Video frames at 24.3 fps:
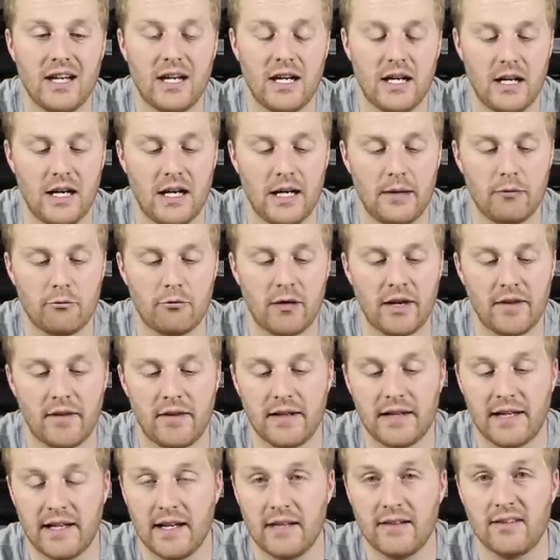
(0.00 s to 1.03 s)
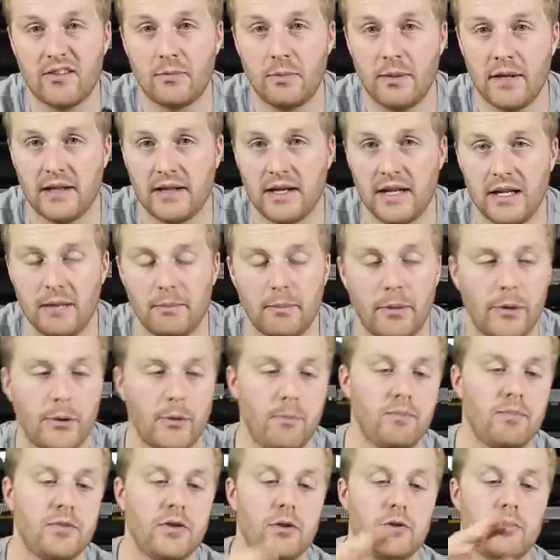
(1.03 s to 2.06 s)
Rather than again splitting down the
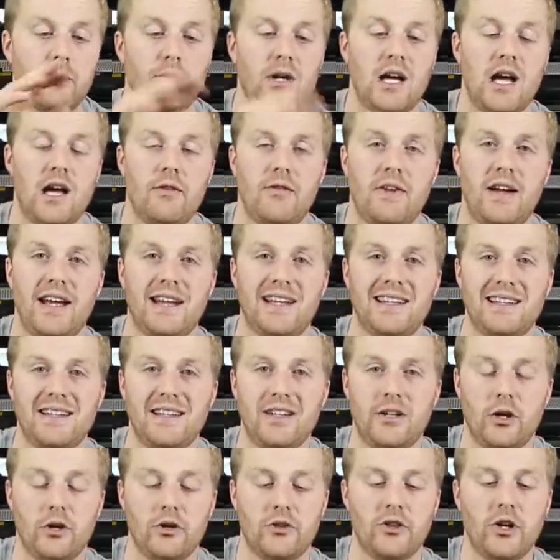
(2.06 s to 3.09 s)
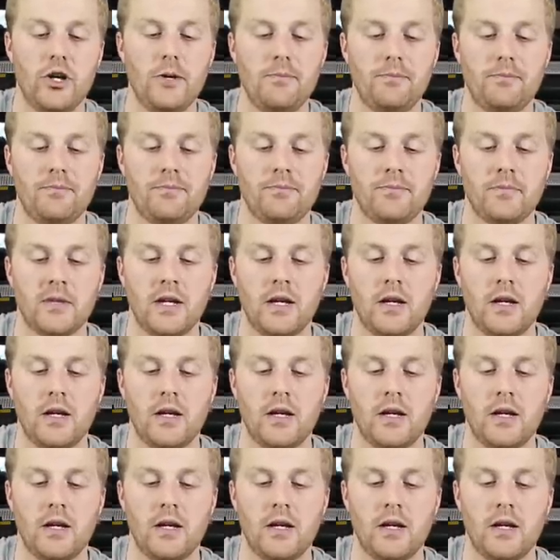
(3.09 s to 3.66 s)
bottom, you do have a lid on top